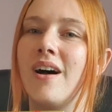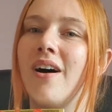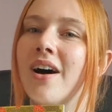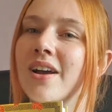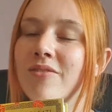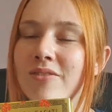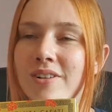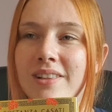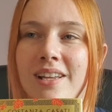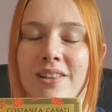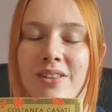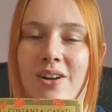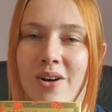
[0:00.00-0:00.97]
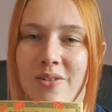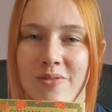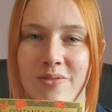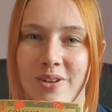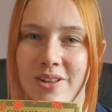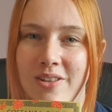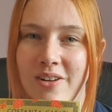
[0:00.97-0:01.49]
I really
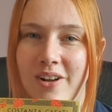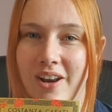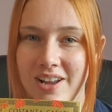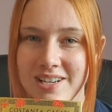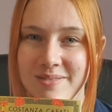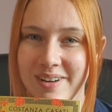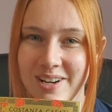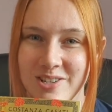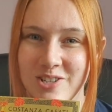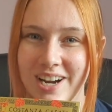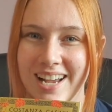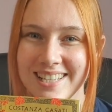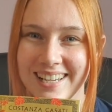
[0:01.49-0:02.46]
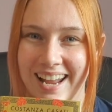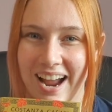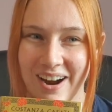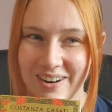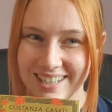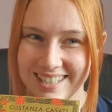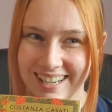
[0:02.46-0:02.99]
love Clytemnestra as a
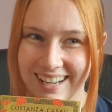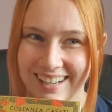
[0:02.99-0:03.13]
character,